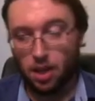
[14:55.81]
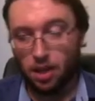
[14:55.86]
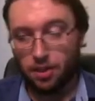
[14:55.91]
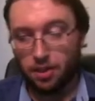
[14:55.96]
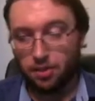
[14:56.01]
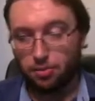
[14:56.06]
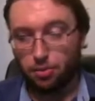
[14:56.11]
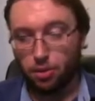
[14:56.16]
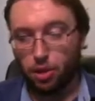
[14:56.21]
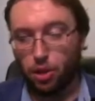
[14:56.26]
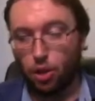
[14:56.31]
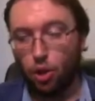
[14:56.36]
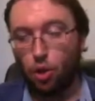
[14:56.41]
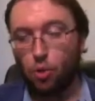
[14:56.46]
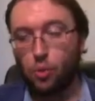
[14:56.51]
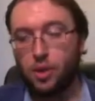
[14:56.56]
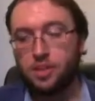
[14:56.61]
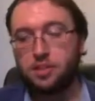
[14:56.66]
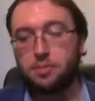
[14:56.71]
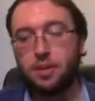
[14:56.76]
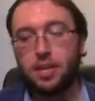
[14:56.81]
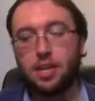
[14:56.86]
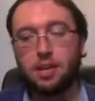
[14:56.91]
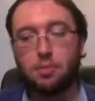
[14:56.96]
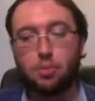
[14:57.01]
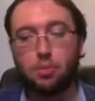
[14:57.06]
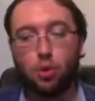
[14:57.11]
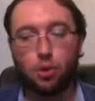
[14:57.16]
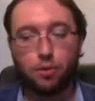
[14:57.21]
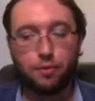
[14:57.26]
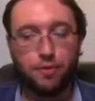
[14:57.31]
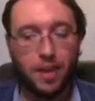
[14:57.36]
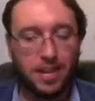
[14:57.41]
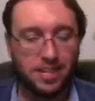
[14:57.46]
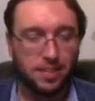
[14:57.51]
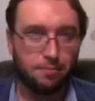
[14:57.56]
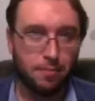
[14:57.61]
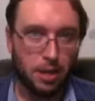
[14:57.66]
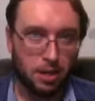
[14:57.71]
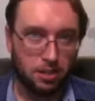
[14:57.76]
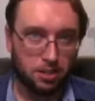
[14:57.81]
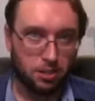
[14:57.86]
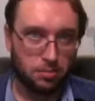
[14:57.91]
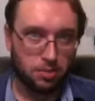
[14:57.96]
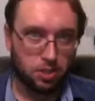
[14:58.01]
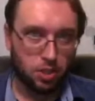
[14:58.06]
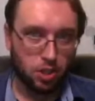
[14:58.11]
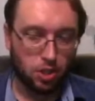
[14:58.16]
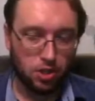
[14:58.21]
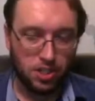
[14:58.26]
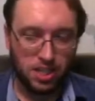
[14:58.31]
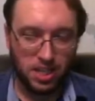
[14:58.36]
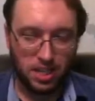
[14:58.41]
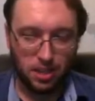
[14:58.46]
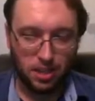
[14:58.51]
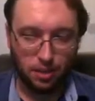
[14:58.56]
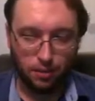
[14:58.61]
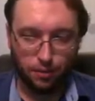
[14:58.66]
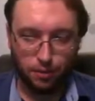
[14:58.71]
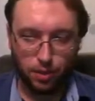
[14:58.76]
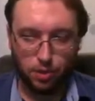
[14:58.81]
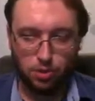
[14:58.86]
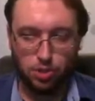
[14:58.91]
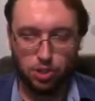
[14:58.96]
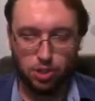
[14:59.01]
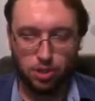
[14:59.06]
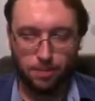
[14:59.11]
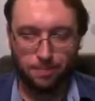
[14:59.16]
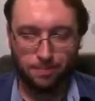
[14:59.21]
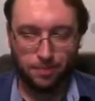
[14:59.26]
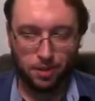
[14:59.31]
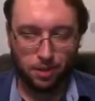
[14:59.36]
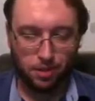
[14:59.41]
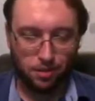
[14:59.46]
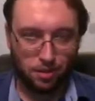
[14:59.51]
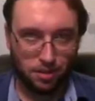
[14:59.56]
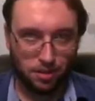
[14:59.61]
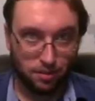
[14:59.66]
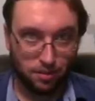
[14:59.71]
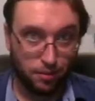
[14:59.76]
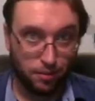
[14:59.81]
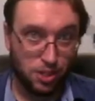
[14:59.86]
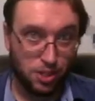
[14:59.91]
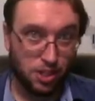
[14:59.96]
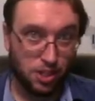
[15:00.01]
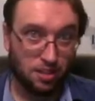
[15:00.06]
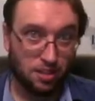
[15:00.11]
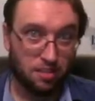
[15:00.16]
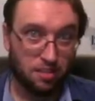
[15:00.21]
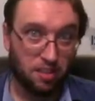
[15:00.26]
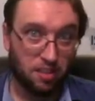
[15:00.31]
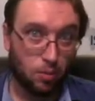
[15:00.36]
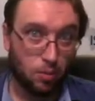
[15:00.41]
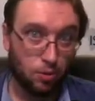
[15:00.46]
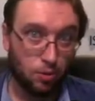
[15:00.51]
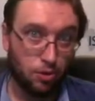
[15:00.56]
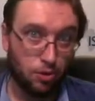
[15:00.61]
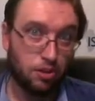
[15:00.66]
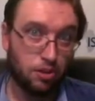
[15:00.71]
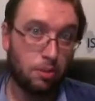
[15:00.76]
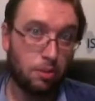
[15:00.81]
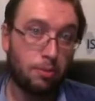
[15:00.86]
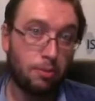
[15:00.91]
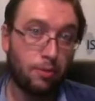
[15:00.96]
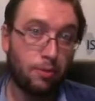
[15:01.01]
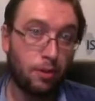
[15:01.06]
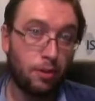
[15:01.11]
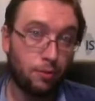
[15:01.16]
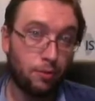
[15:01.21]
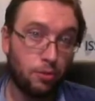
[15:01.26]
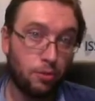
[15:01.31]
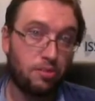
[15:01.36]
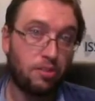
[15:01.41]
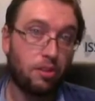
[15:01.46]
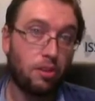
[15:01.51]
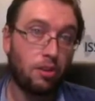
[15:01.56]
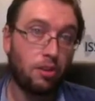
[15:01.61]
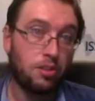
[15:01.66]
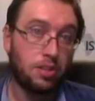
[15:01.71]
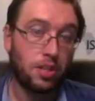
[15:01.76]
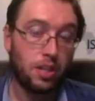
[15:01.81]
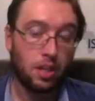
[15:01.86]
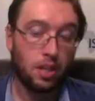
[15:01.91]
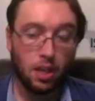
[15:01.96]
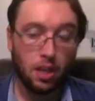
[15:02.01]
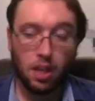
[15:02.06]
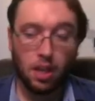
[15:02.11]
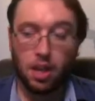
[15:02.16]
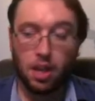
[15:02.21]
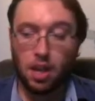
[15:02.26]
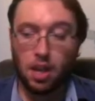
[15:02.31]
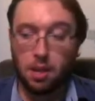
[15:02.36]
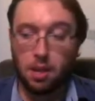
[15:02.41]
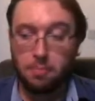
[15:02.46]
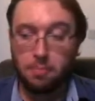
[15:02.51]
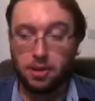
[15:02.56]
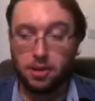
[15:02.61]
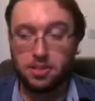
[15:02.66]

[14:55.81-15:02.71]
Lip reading: These will go a long way to making more effective maritime security in the future, because fishing, as I say, will not only provide food security, but